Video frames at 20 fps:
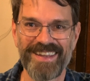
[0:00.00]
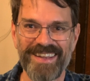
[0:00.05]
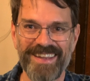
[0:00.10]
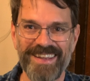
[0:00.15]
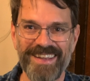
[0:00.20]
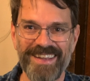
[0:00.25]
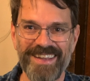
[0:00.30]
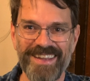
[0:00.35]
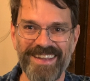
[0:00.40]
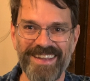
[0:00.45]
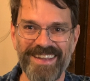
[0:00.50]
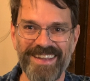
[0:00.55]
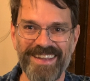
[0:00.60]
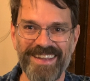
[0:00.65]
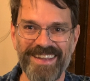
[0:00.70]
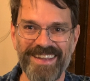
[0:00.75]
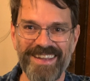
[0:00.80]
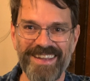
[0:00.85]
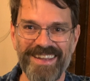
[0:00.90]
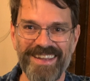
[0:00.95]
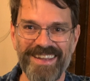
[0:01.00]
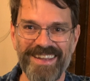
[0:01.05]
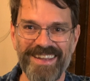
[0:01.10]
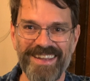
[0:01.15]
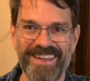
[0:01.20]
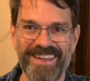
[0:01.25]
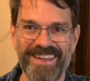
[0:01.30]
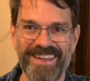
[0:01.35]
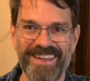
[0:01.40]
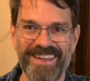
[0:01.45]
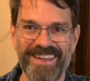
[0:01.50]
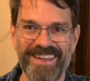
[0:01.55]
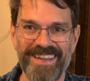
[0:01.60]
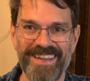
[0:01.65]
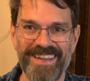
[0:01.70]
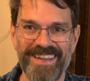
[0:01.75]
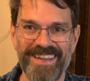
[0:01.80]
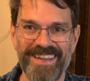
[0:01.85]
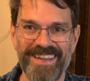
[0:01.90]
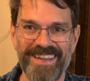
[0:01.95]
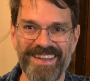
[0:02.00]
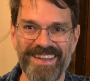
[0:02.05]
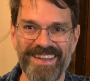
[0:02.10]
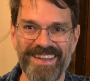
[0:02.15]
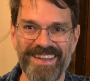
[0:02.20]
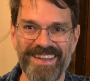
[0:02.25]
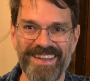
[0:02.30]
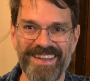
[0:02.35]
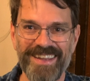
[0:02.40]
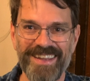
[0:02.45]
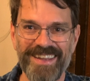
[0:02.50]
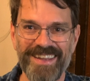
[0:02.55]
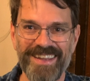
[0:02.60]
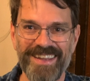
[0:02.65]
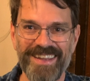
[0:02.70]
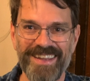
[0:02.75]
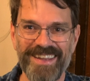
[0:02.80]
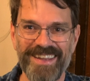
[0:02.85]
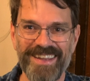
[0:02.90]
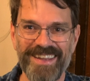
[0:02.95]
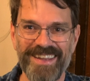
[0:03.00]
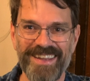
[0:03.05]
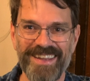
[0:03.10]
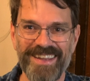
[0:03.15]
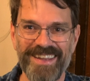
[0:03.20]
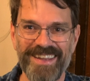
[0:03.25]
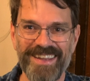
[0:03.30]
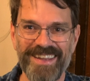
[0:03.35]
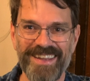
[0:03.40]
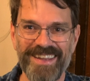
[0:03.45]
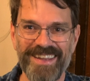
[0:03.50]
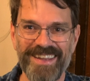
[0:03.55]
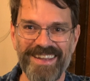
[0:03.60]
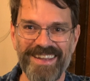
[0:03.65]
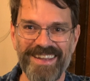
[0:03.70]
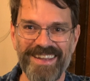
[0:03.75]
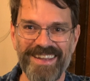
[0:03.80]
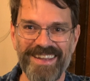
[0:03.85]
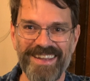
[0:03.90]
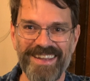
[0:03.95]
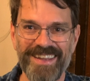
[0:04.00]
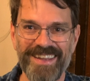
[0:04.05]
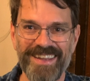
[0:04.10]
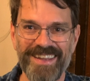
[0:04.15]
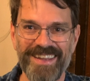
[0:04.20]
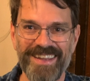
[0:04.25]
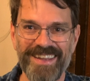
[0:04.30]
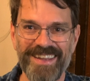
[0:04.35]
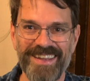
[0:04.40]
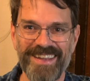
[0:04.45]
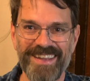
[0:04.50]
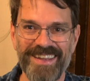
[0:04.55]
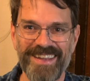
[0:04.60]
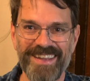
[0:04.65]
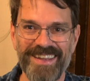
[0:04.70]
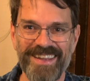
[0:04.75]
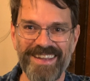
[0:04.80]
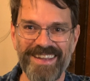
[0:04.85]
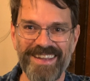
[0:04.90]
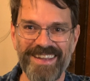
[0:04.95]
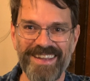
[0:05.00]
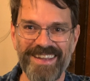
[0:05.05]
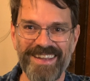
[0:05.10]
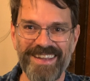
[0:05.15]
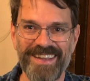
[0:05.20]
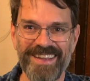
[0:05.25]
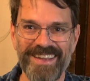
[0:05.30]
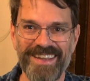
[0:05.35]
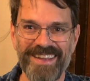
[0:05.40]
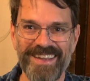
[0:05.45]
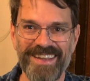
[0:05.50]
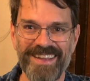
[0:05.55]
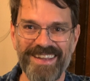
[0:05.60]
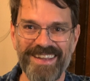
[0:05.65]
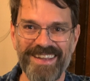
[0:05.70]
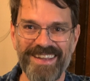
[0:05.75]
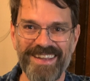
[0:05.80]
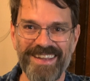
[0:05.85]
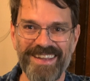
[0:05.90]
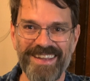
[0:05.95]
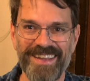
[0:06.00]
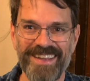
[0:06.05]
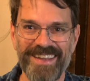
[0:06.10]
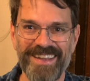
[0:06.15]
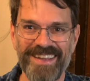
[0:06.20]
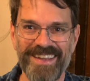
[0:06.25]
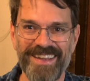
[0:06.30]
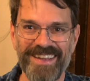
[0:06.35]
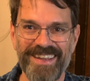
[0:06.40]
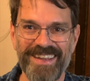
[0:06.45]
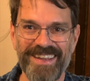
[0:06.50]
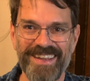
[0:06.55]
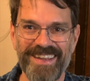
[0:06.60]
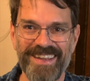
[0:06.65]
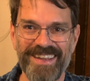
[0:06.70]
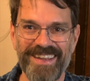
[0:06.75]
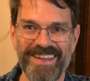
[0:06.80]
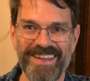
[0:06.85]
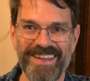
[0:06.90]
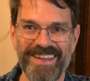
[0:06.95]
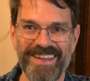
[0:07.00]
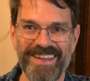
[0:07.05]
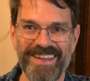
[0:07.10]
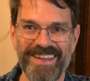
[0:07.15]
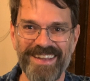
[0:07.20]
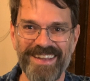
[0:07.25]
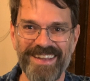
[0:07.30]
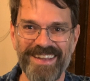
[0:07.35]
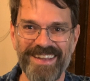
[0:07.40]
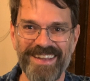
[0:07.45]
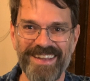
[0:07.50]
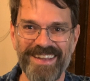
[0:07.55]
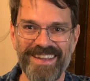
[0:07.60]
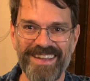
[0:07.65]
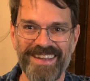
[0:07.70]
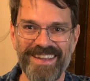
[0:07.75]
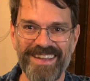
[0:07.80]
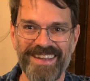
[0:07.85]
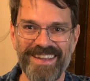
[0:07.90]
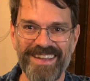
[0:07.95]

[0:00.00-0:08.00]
(no lip movement)